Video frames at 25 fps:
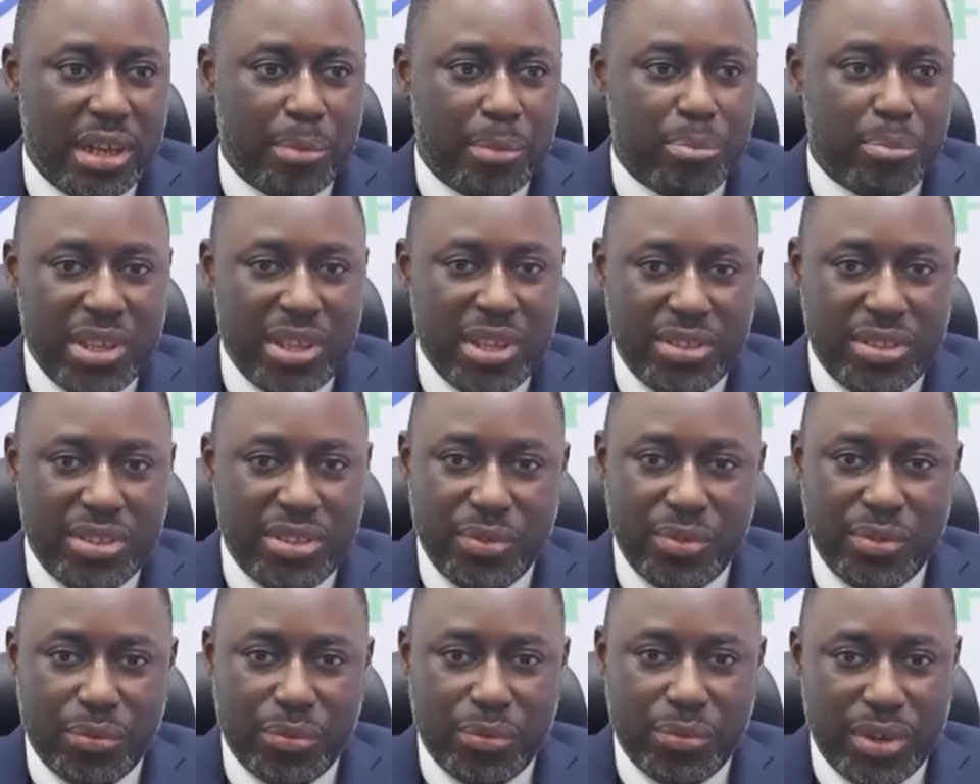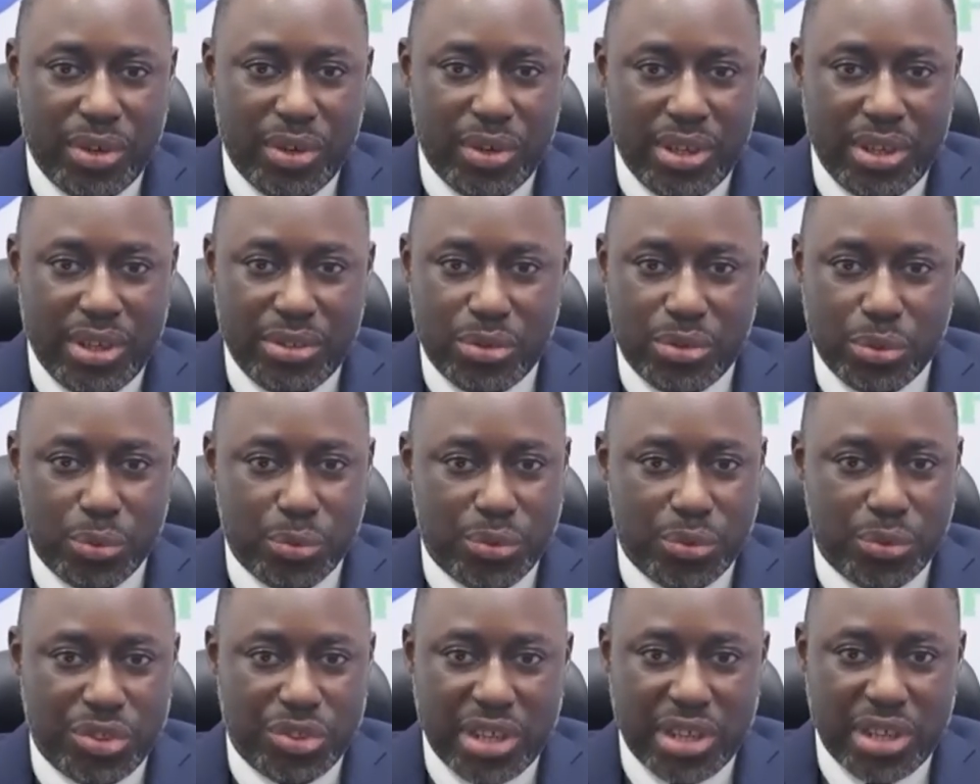Please feel free to
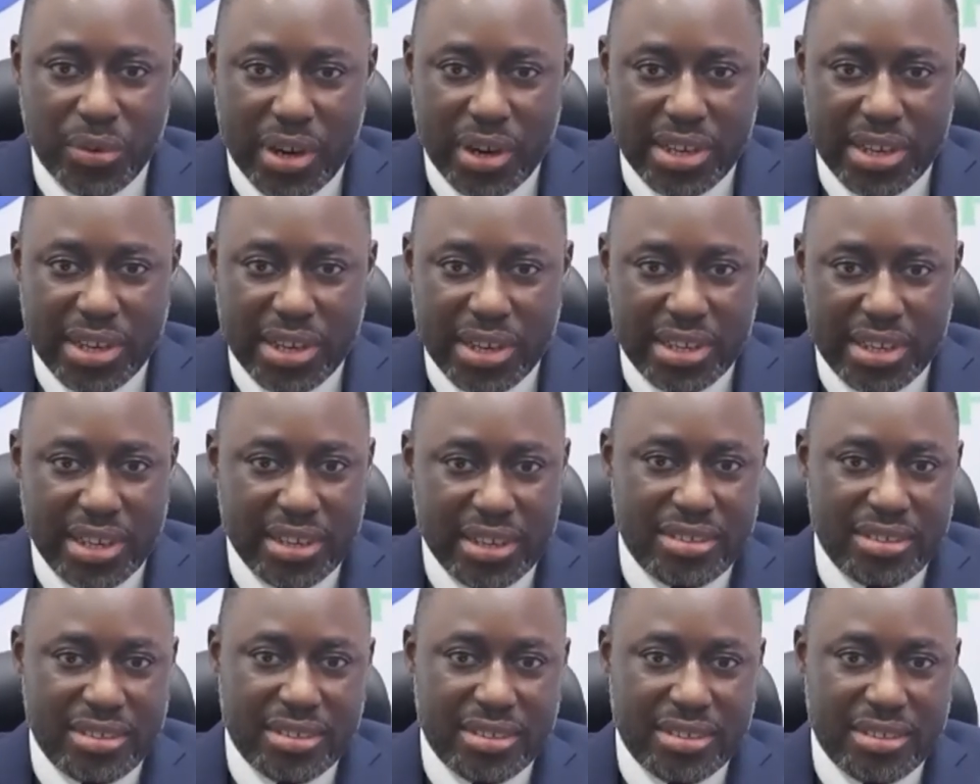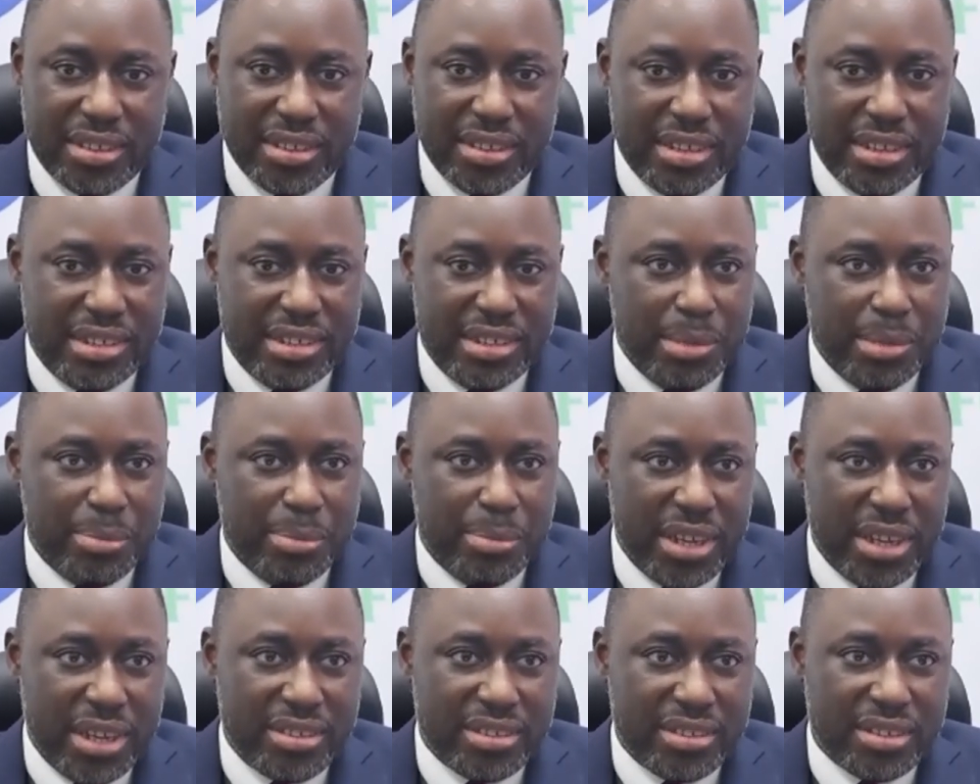share your ideas,
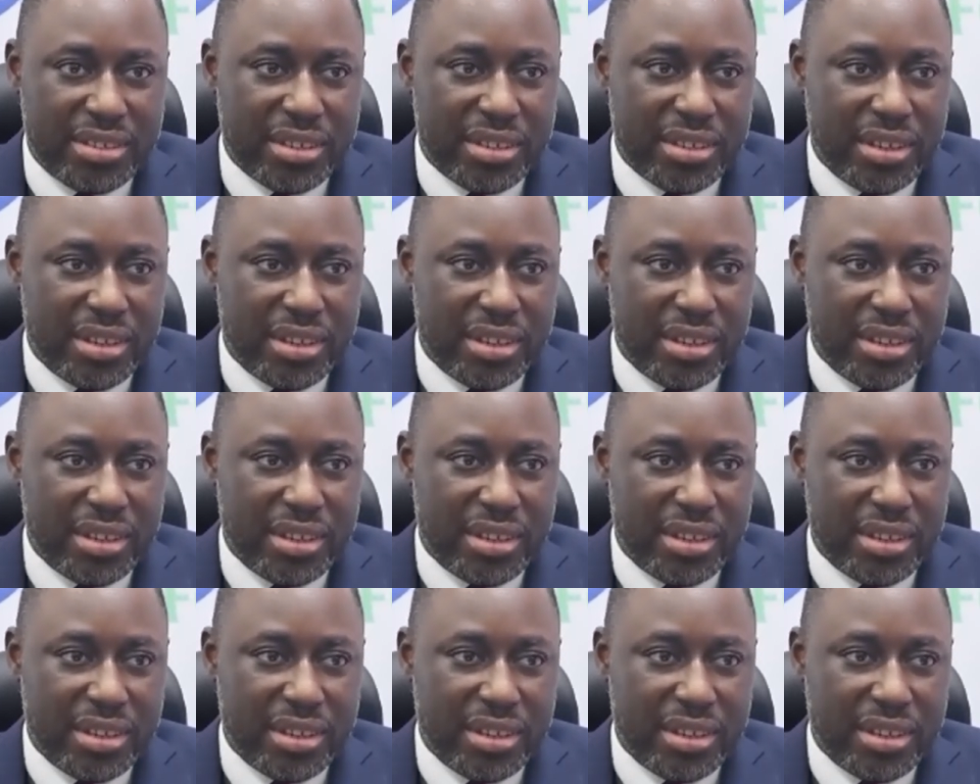debate.